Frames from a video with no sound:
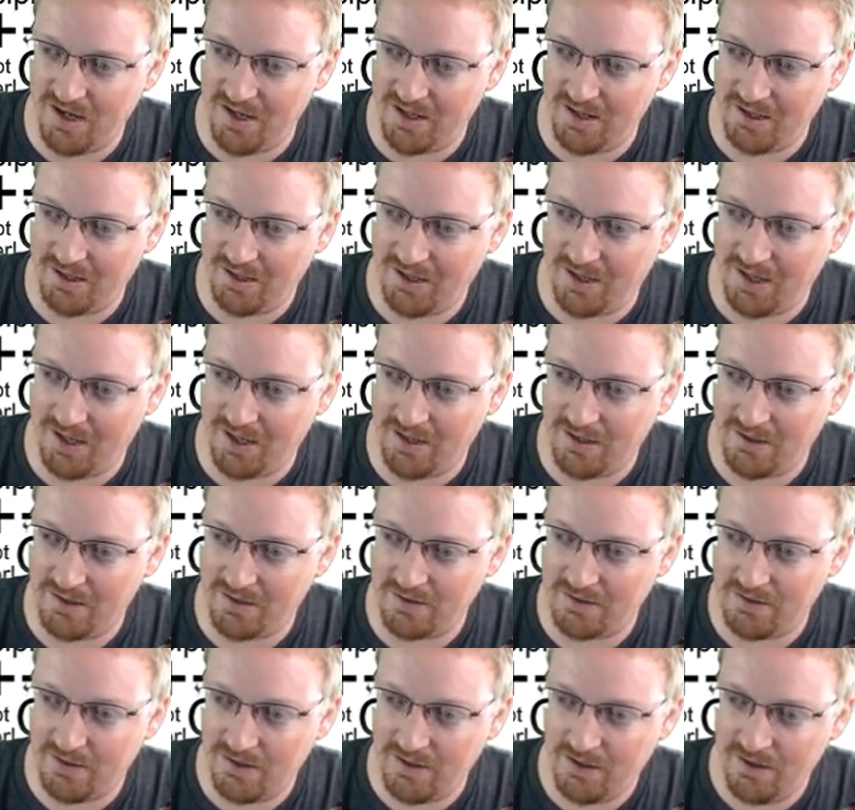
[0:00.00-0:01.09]
and it
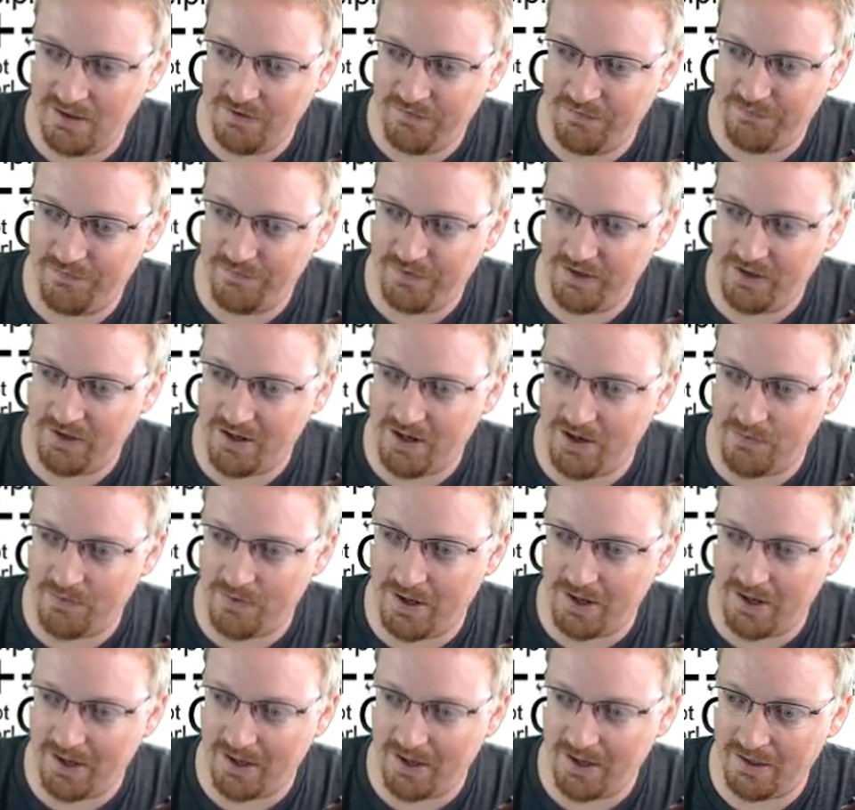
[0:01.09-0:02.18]
cannot figure out
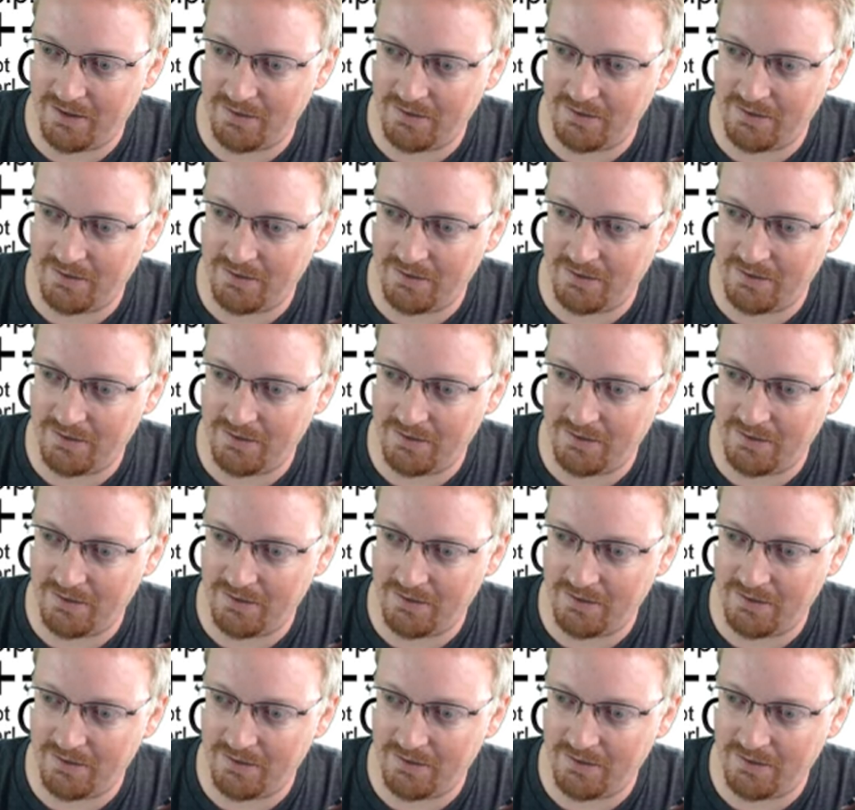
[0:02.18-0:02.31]
why.